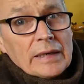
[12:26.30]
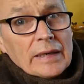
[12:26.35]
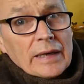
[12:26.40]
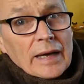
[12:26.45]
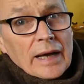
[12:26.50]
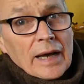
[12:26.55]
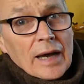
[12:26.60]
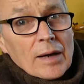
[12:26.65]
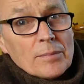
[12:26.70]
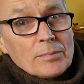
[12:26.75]

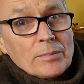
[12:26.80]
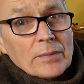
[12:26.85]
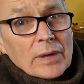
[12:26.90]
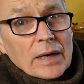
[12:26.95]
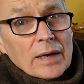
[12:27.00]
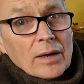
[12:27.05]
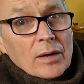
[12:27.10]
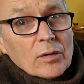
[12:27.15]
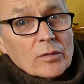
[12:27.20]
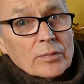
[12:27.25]

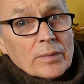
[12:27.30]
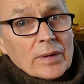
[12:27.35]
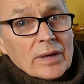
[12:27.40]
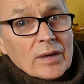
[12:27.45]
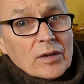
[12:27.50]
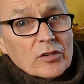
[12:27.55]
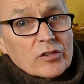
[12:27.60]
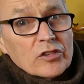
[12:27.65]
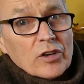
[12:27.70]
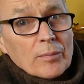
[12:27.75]

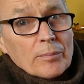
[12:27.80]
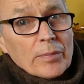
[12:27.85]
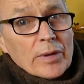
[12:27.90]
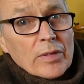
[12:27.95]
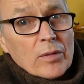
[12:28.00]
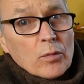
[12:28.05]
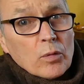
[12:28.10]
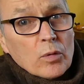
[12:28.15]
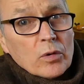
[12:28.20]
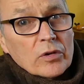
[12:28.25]
I'll jump in
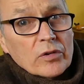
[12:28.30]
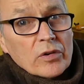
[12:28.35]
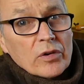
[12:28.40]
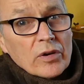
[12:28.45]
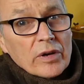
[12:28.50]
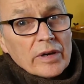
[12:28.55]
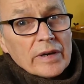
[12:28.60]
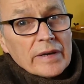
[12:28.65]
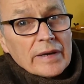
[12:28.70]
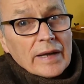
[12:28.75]
the water
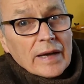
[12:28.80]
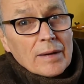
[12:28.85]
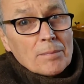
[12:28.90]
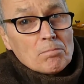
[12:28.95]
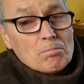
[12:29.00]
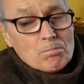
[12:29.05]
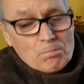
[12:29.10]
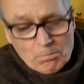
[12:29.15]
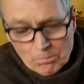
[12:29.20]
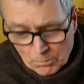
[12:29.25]
and
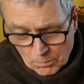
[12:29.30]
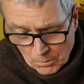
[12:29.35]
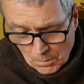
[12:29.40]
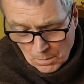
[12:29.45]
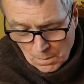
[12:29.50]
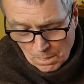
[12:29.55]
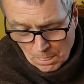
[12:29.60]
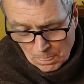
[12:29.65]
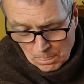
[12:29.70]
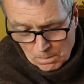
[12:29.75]

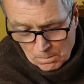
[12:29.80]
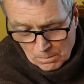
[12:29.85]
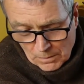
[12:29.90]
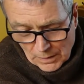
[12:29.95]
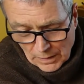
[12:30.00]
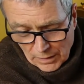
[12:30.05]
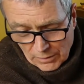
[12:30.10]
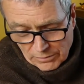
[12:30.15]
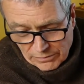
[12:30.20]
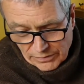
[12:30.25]

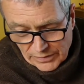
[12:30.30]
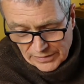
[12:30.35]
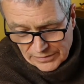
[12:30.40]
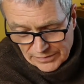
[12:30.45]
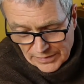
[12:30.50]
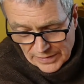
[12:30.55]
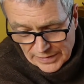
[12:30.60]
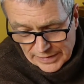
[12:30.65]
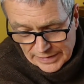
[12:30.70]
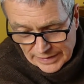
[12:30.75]
hopefully
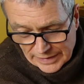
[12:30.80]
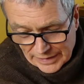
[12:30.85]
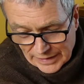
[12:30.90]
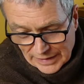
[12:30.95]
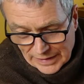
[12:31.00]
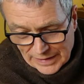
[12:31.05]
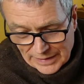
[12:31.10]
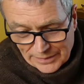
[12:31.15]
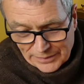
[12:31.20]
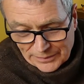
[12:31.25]
find an
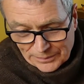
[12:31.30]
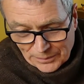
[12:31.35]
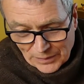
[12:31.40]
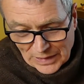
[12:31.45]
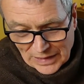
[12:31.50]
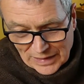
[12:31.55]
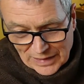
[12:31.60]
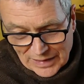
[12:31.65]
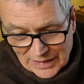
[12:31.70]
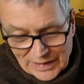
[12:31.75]

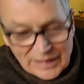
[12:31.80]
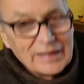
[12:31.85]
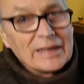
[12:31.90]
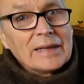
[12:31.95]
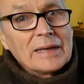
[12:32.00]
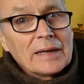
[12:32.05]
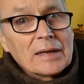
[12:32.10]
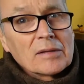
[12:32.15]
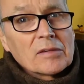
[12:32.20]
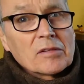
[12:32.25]

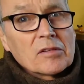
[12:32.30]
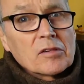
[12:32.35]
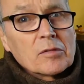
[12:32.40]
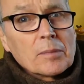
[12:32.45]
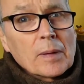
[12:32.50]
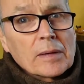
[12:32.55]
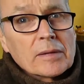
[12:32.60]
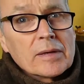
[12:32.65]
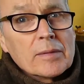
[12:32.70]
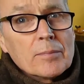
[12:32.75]

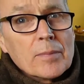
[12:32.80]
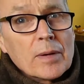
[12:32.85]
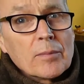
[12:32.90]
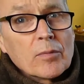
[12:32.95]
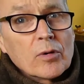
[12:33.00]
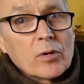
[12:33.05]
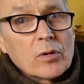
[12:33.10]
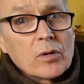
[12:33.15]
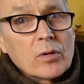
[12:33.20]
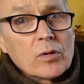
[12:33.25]
unsuspecting member
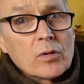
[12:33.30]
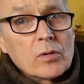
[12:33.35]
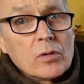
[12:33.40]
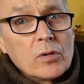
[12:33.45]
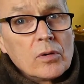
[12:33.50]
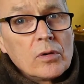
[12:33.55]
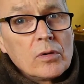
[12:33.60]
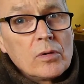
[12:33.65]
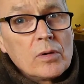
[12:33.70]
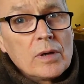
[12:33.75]
of the
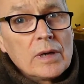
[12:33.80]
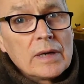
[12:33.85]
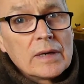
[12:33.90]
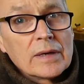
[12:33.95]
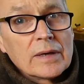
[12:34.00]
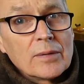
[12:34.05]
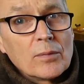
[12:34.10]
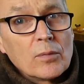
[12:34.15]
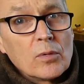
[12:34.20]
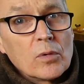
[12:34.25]
crew
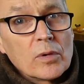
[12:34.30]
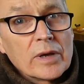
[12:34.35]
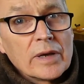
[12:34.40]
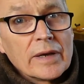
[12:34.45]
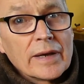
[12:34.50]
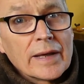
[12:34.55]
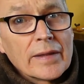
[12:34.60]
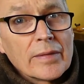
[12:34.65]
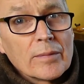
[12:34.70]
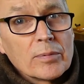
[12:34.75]
walking
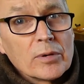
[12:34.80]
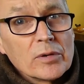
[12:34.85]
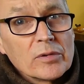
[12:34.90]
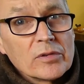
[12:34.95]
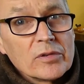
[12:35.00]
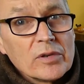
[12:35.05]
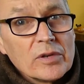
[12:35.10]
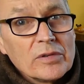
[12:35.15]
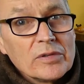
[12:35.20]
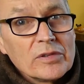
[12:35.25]
down the
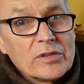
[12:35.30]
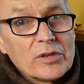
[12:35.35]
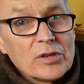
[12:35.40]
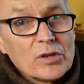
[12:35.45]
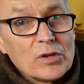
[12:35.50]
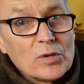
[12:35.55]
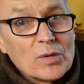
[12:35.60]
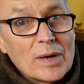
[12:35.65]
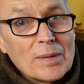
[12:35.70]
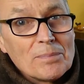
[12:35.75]
pontoon
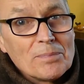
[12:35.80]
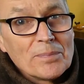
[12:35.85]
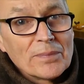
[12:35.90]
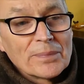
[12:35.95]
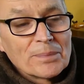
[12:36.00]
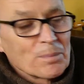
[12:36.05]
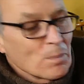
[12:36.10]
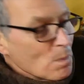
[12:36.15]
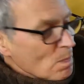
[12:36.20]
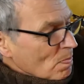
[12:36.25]
to
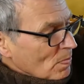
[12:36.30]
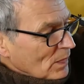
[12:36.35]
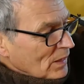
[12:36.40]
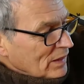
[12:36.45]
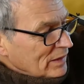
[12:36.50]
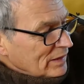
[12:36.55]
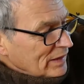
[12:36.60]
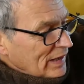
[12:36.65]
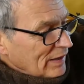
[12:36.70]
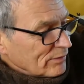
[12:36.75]

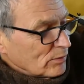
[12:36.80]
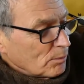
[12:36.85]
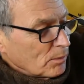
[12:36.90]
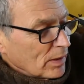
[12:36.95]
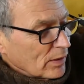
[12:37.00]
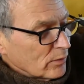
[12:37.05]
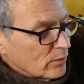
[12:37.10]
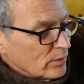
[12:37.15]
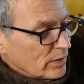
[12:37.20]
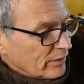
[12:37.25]
have a
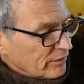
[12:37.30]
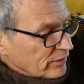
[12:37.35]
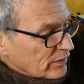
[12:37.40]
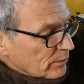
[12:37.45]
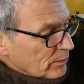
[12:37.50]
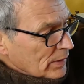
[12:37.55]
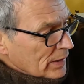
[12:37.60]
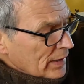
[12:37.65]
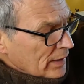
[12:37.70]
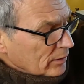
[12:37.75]
play with lifting
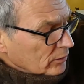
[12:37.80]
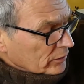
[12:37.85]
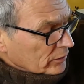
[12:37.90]
me